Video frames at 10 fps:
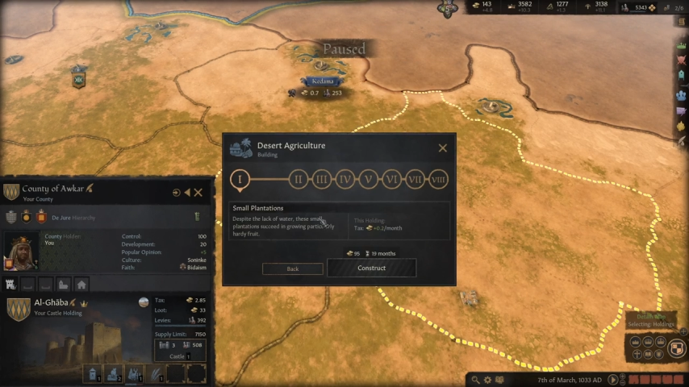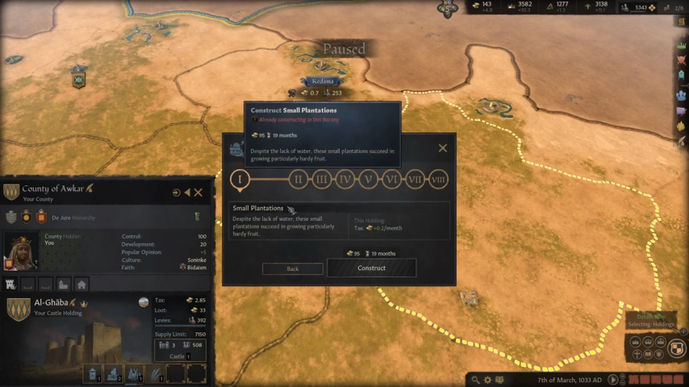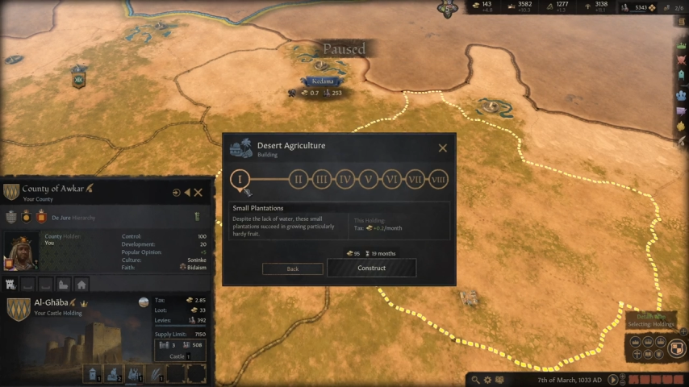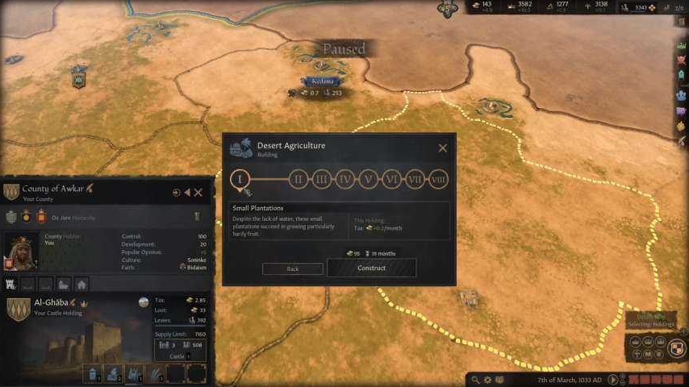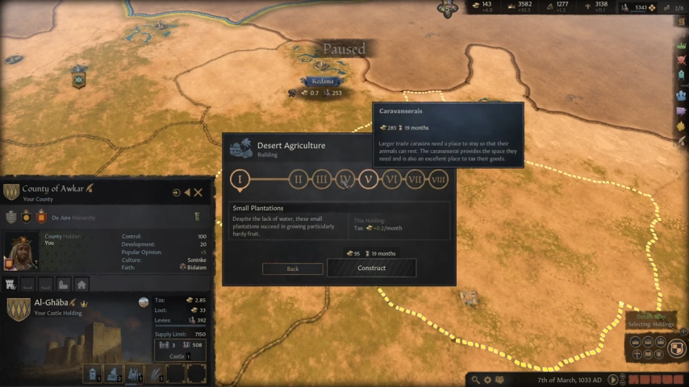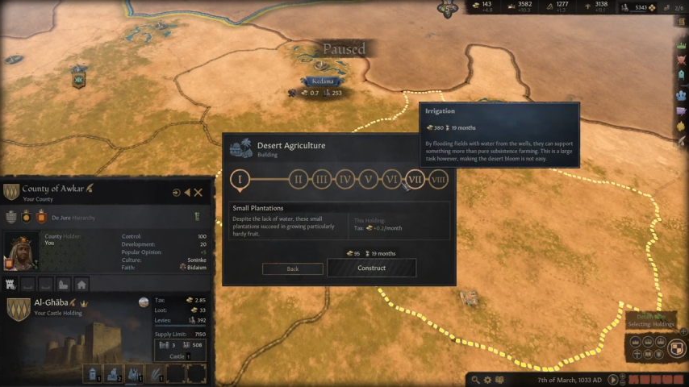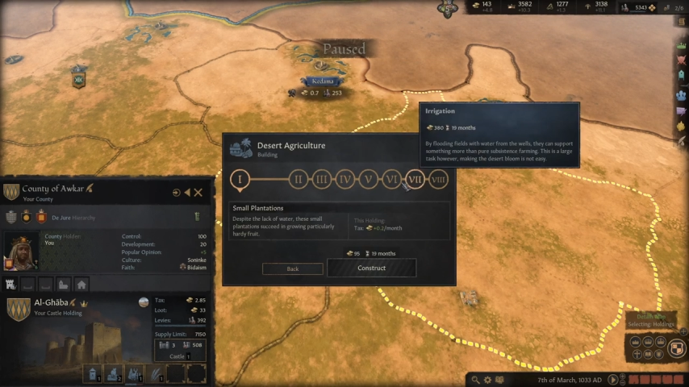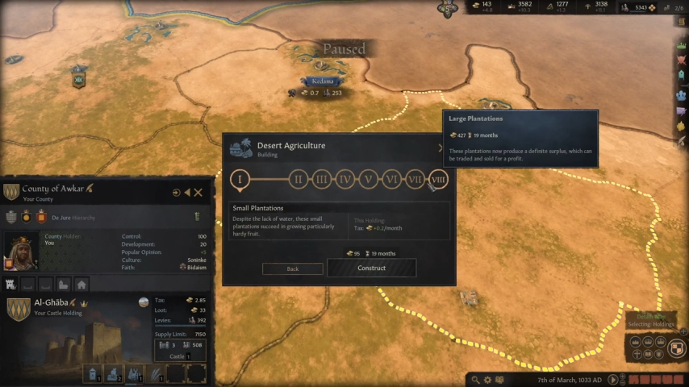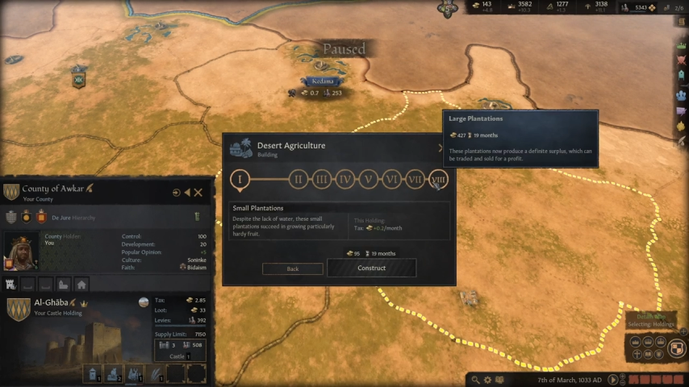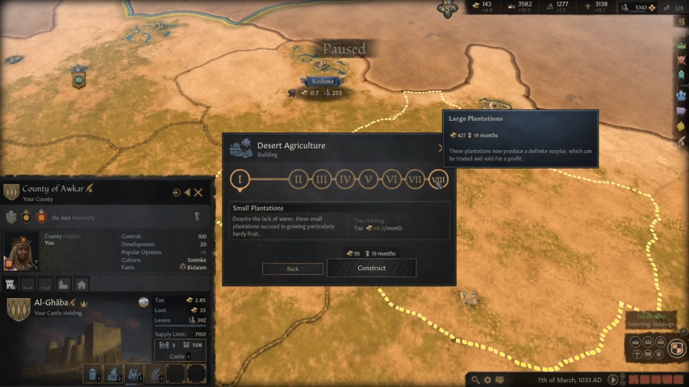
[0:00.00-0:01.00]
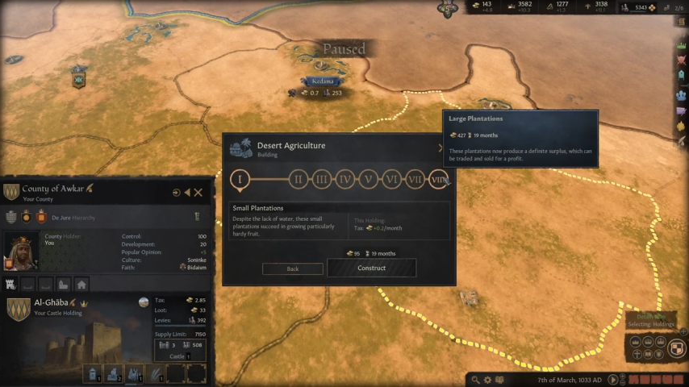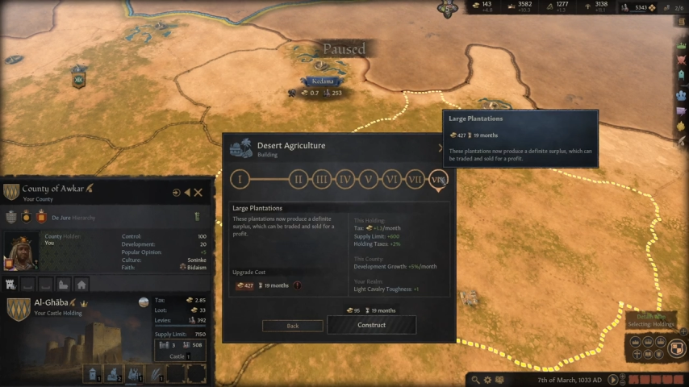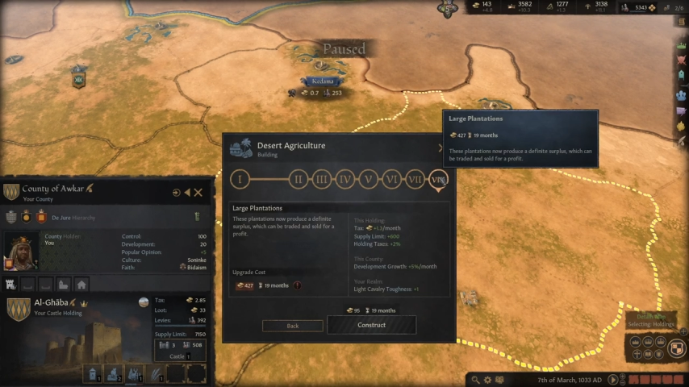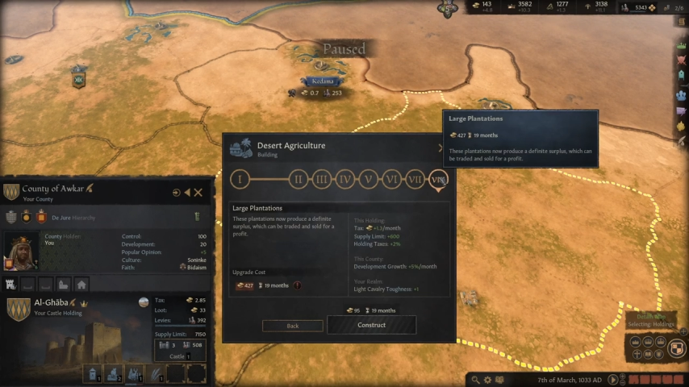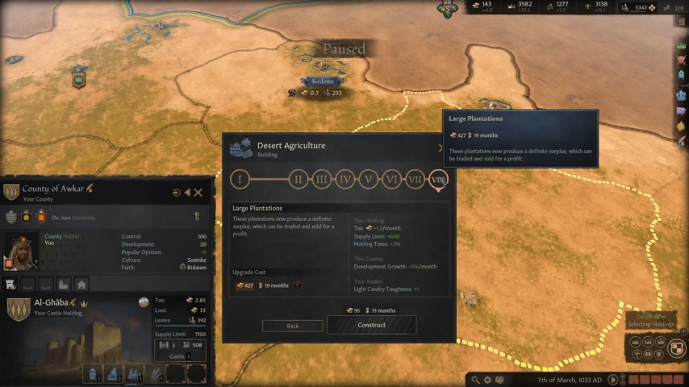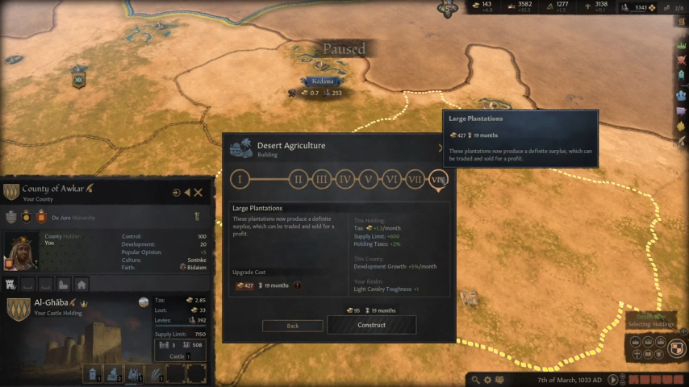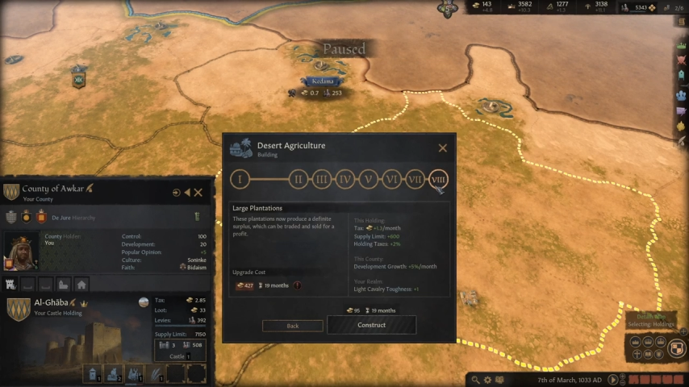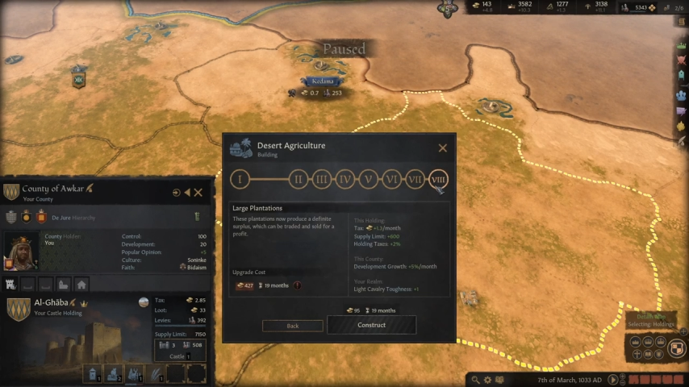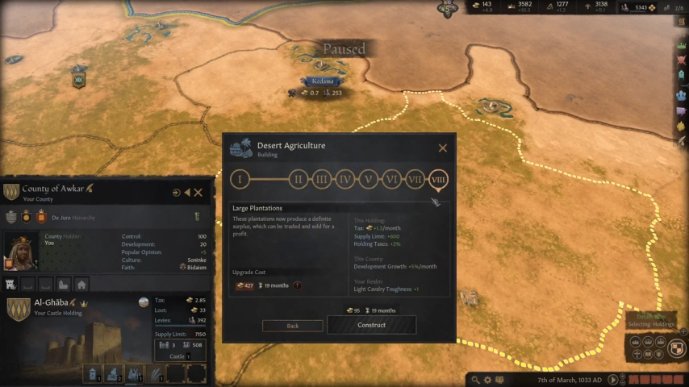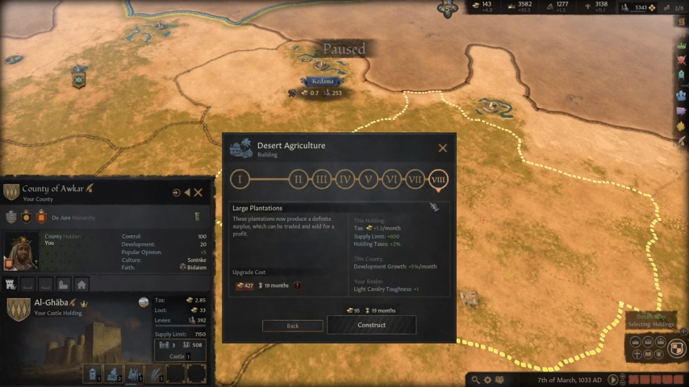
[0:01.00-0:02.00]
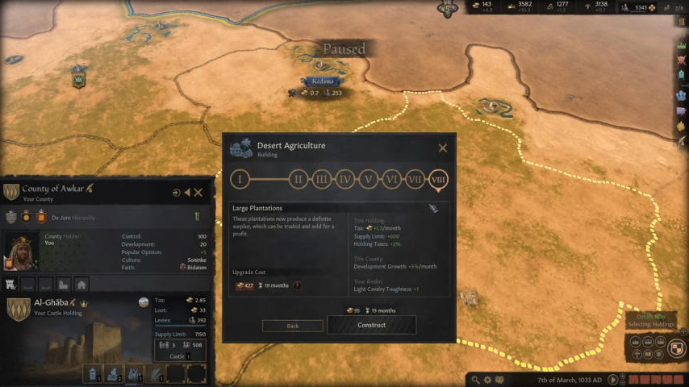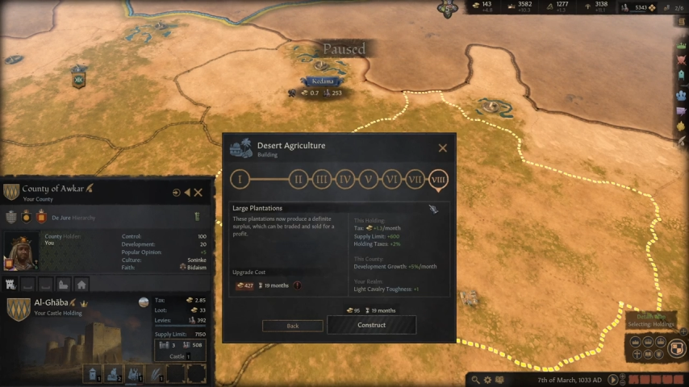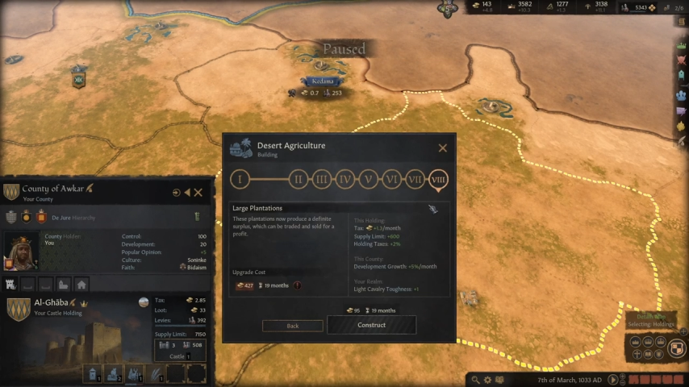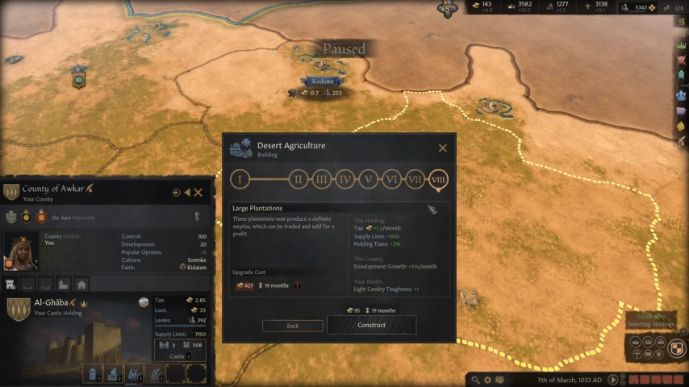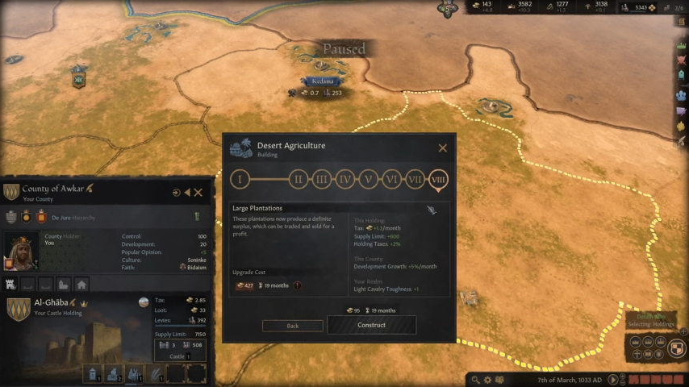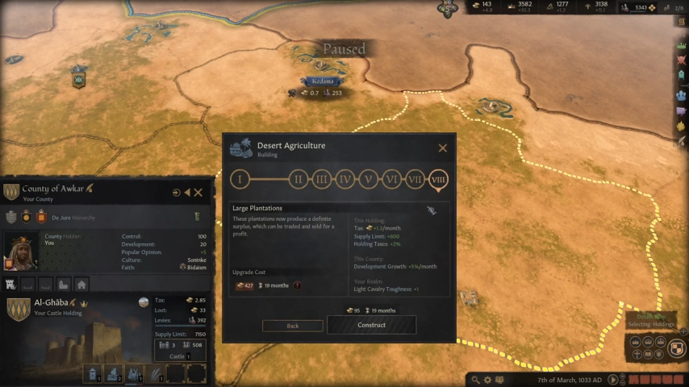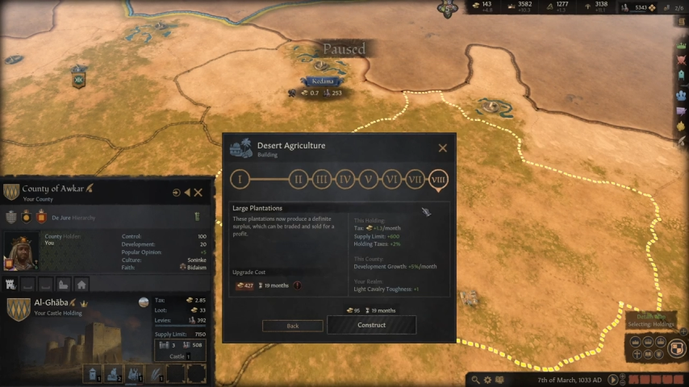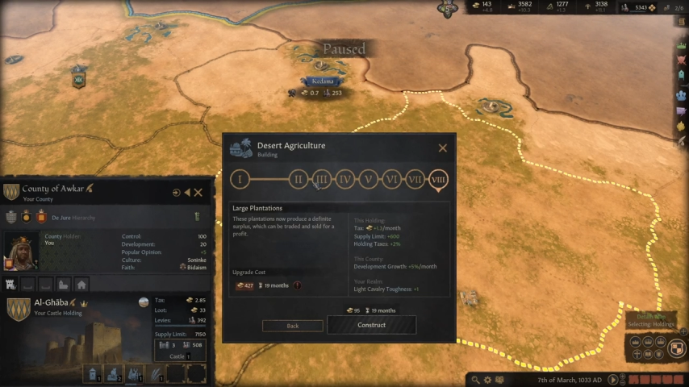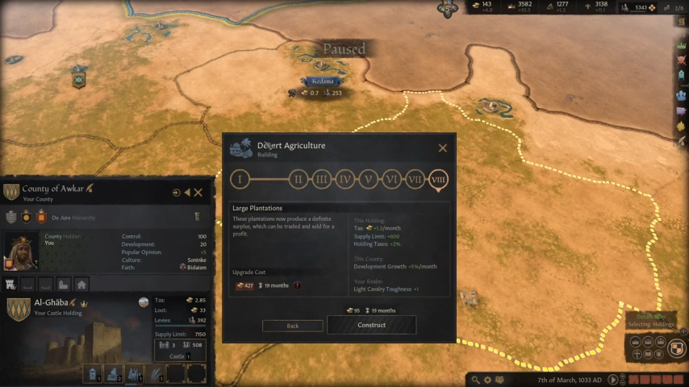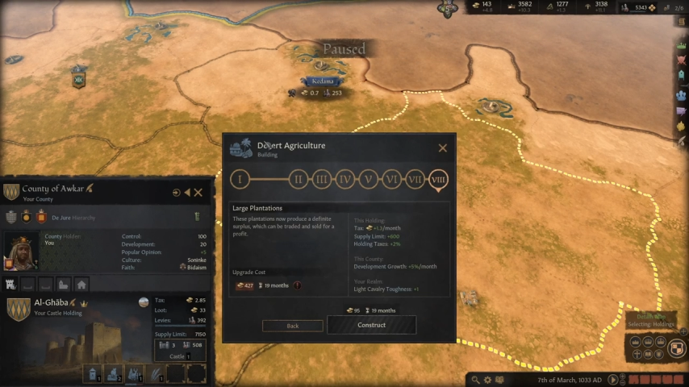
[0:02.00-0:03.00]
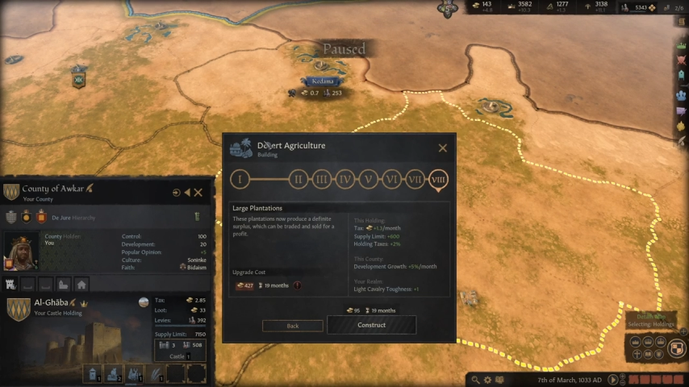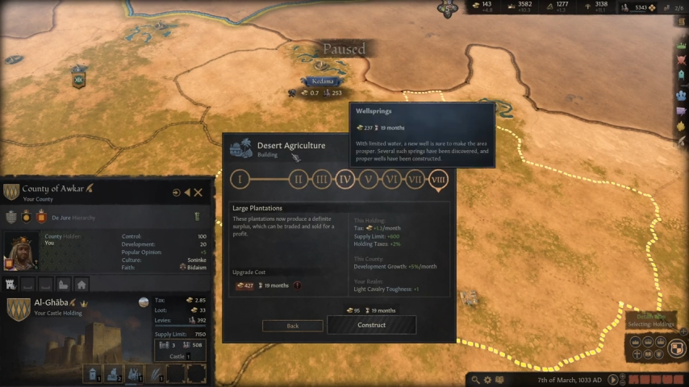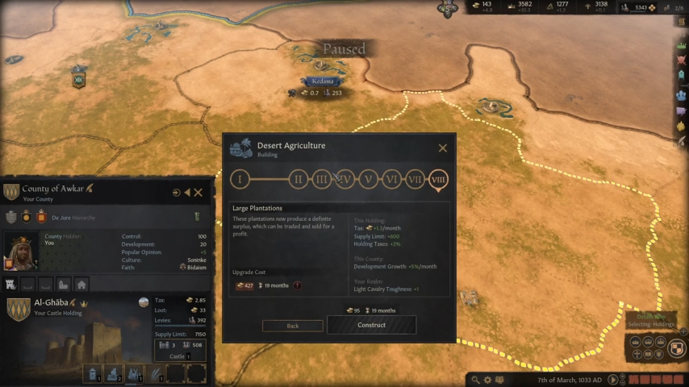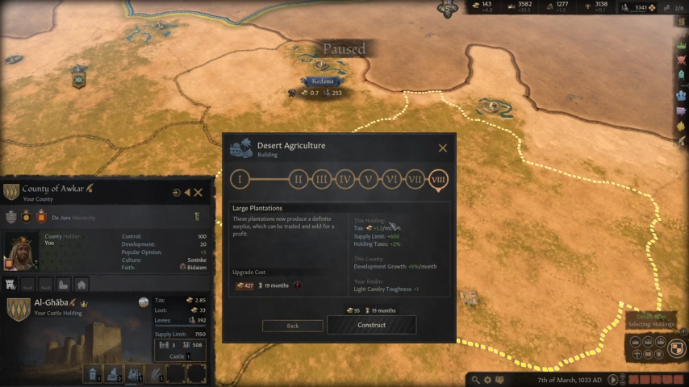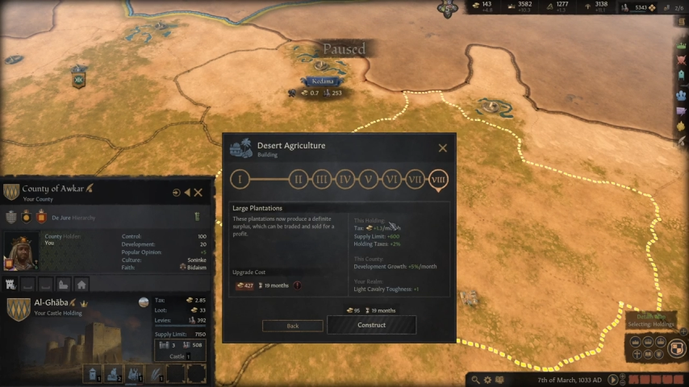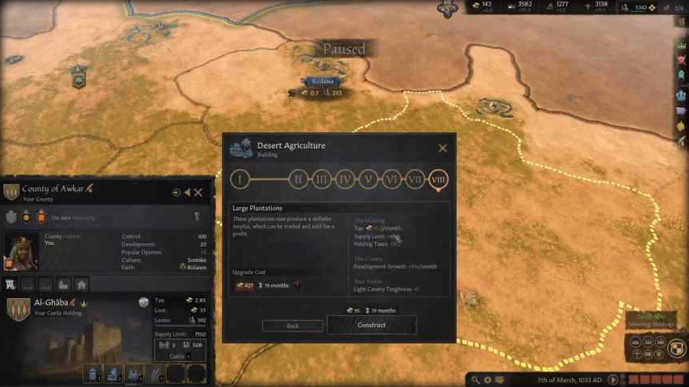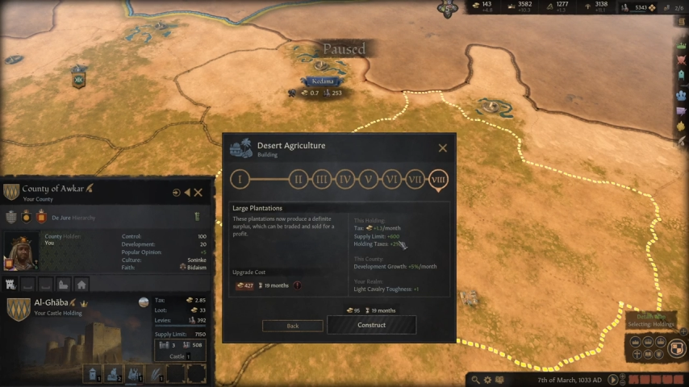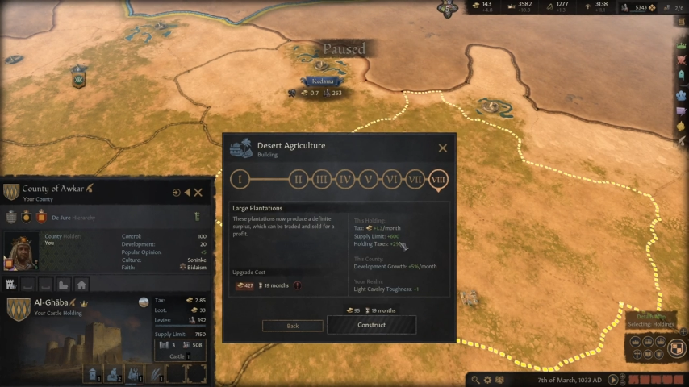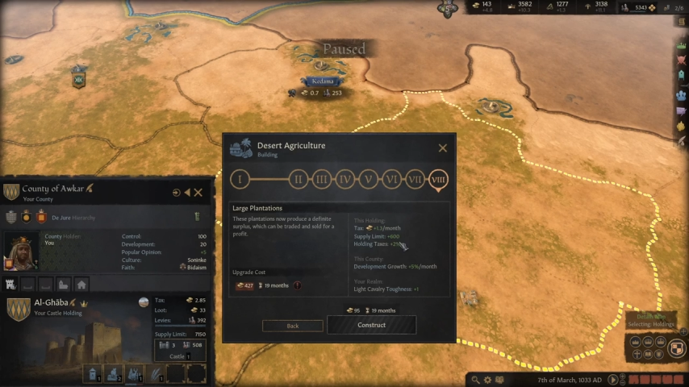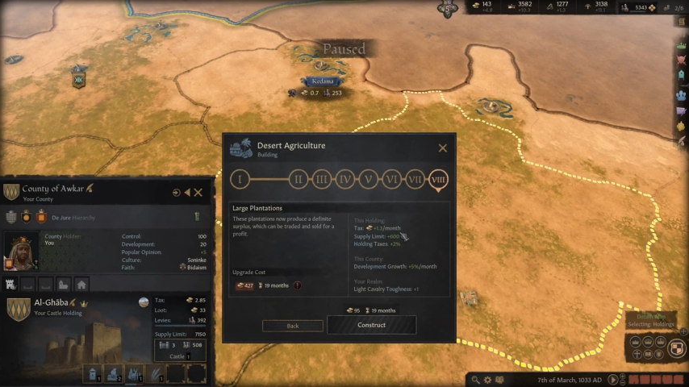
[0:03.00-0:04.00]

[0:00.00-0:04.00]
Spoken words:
[unreadable: no face in view]